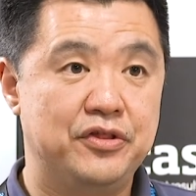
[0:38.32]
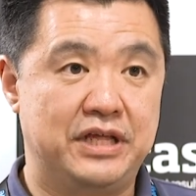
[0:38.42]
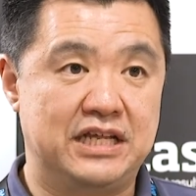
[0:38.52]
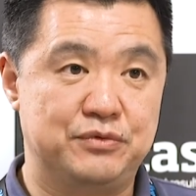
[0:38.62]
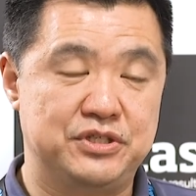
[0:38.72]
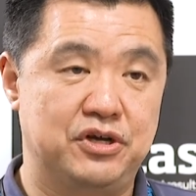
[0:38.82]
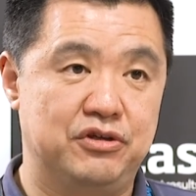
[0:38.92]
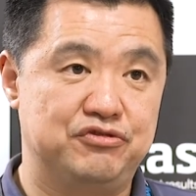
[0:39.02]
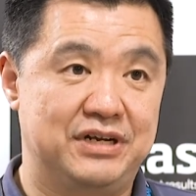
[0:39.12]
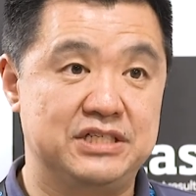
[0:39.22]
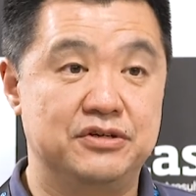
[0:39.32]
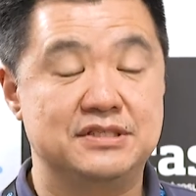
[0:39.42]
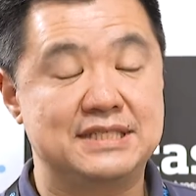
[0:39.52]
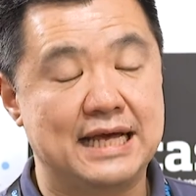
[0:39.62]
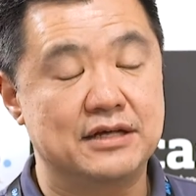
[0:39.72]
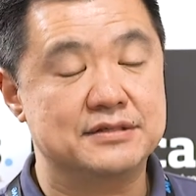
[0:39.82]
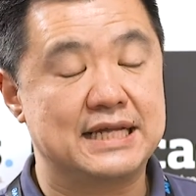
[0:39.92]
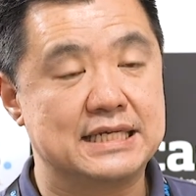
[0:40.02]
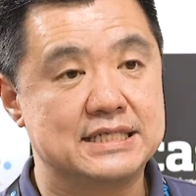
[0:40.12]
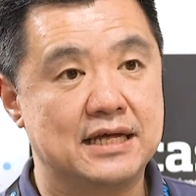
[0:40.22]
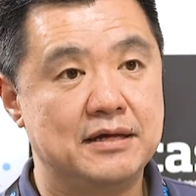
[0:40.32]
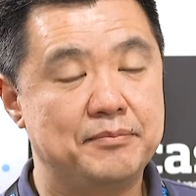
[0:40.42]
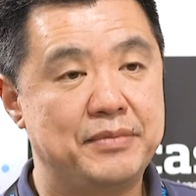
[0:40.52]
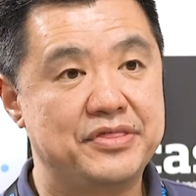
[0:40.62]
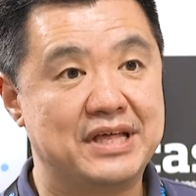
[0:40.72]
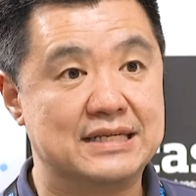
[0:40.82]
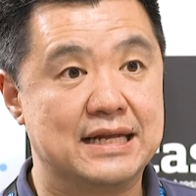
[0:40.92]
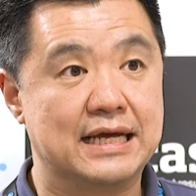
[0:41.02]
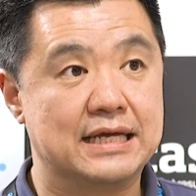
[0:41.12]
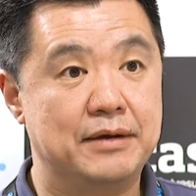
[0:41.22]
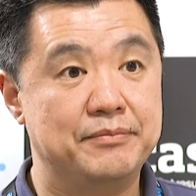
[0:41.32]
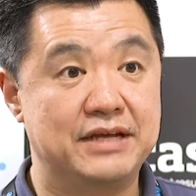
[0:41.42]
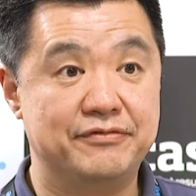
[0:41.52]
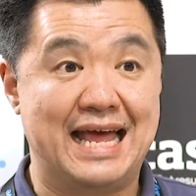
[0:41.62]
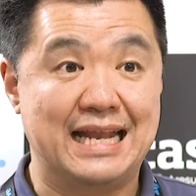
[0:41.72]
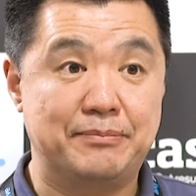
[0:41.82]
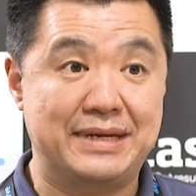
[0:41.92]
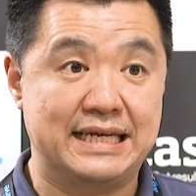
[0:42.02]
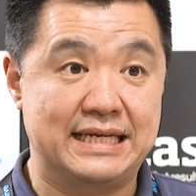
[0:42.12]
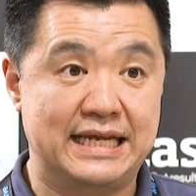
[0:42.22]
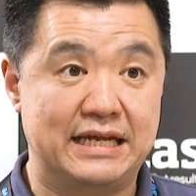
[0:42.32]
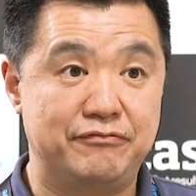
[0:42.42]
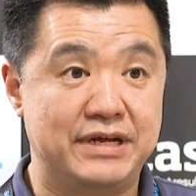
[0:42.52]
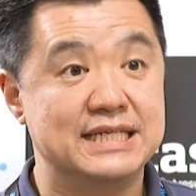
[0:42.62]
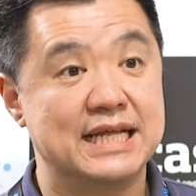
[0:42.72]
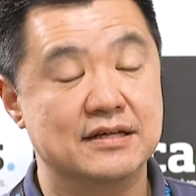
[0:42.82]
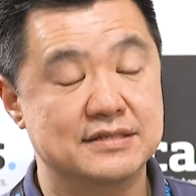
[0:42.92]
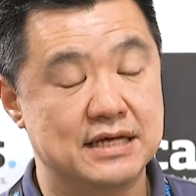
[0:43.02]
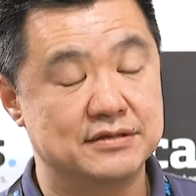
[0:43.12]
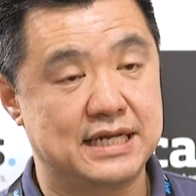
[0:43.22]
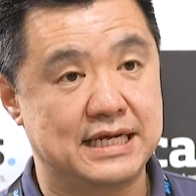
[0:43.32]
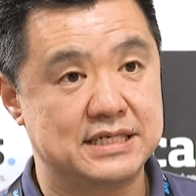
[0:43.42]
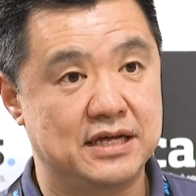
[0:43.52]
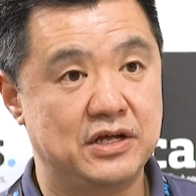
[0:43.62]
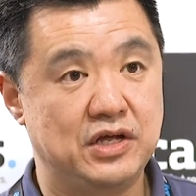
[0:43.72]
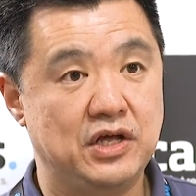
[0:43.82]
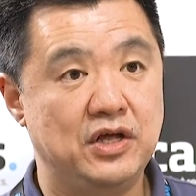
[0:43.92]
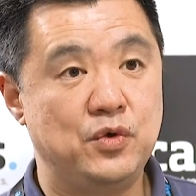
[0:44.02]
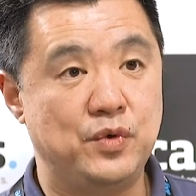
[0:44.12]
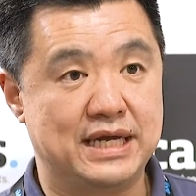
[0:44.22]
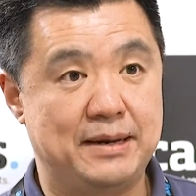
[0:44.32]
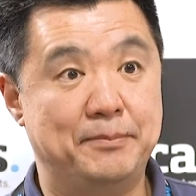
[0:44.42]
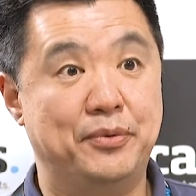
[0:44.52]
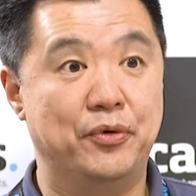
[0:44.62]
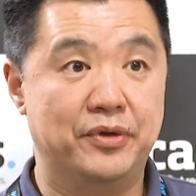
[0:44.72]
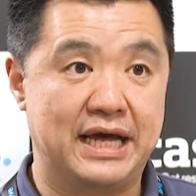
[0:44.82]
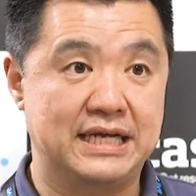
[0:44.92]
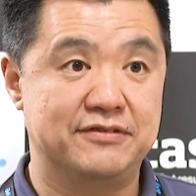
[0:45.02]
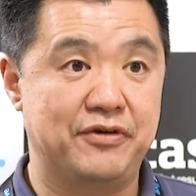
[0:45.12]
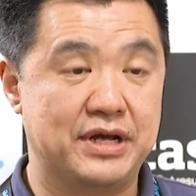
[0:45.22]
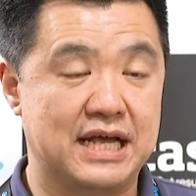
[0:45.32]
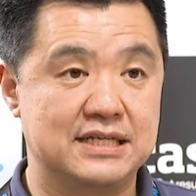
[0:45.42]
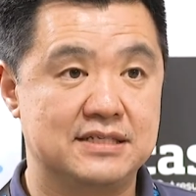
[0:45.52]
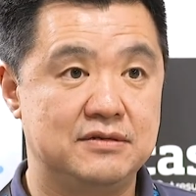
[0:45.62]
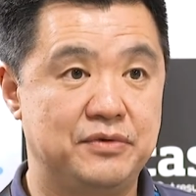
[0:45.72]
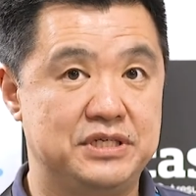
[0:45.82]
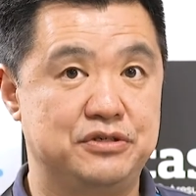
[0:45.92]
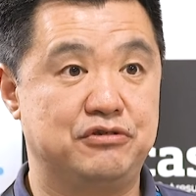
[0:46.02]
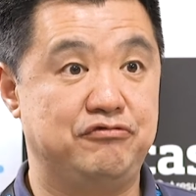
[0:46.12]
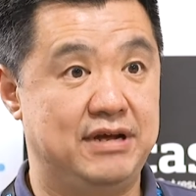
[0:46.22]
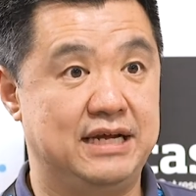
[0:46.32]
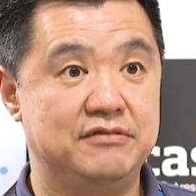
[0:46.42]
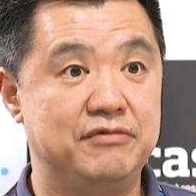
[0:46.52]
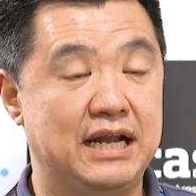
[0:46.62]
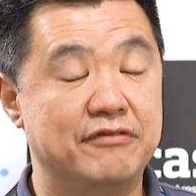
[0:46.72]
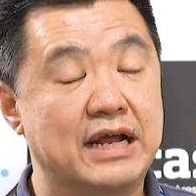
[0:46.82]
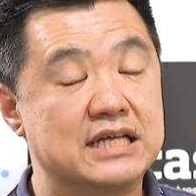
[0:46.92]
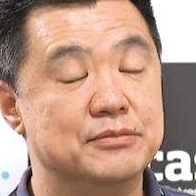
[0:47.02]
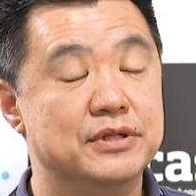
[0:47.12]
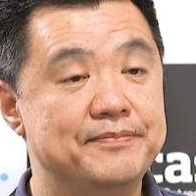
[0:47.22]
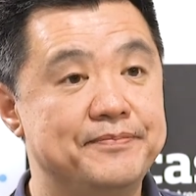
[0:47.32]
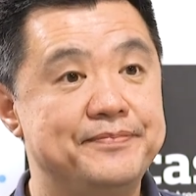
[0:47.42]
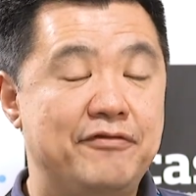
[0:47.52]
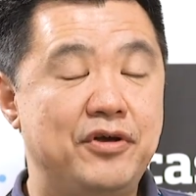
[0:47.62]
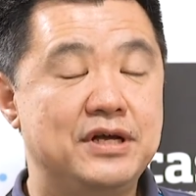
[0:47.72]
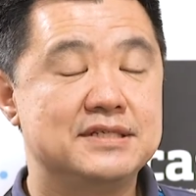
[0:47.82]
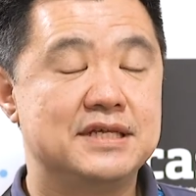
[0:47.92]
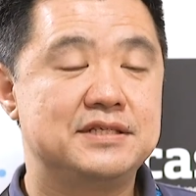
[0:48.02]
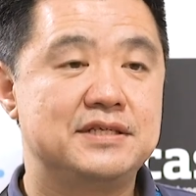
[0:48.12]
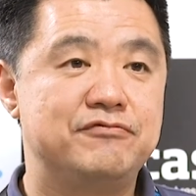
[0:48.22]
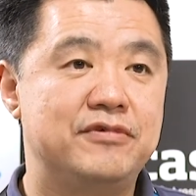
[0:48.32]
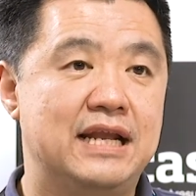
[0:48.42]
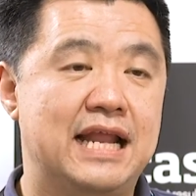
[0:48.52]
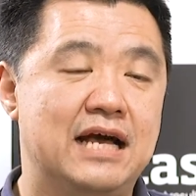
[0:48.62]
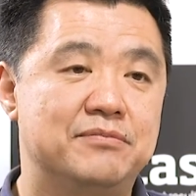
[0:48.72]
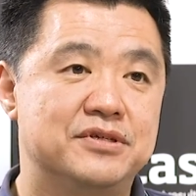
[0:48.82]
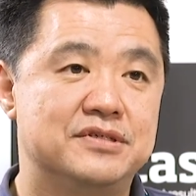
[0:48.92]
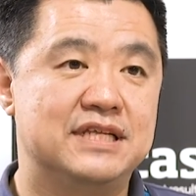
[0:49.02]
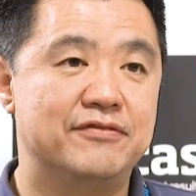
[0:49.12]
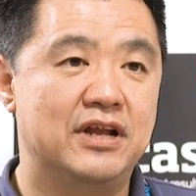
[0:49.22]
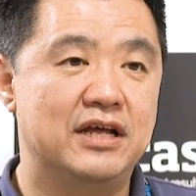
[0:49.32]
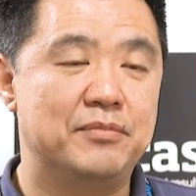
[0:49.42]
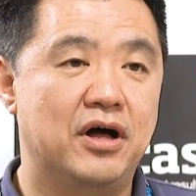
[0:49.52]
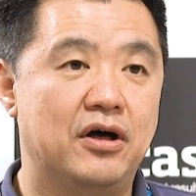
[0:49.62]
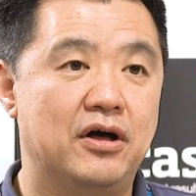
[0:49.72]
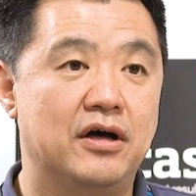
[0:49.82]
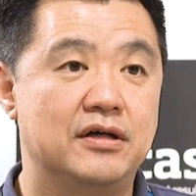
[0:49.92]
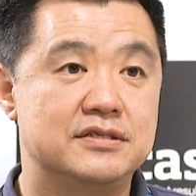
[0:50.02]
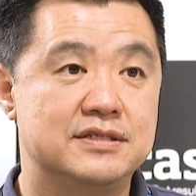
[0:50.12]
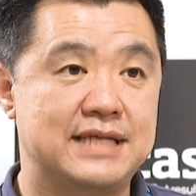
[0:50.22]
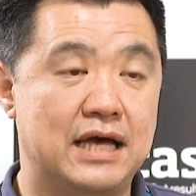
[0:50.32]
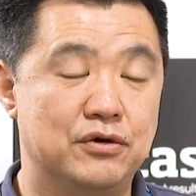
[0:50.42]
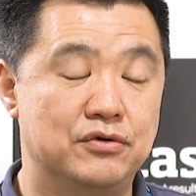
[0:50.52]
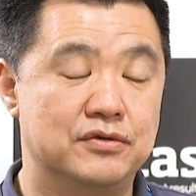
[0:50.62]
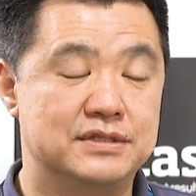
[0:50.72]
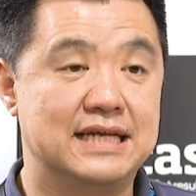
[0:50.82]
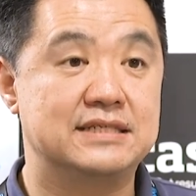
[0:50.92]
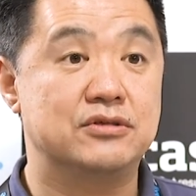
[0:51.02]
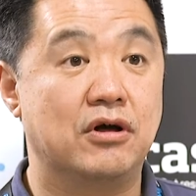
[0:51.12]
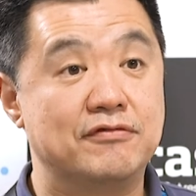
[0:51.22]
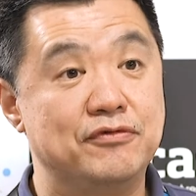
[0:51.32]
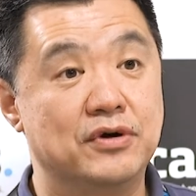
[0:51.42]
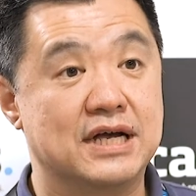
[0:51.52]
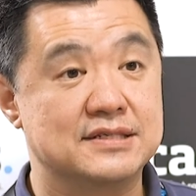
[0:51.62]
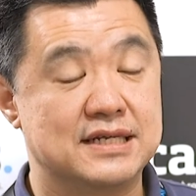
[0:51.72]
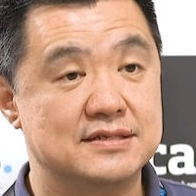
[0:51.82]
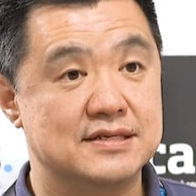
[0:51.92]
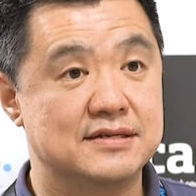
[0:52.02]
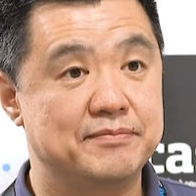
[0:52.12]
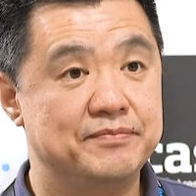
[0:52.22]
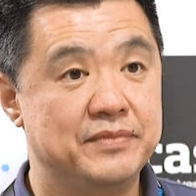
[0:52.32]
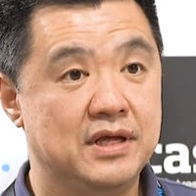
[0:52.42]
Things which aren't traditional sales data, but things like um, even NPD retail sales data. We can import that into Phocas, which is great, really flexible. Now, Phocas has really helped us develop our sales and stock forecasting system.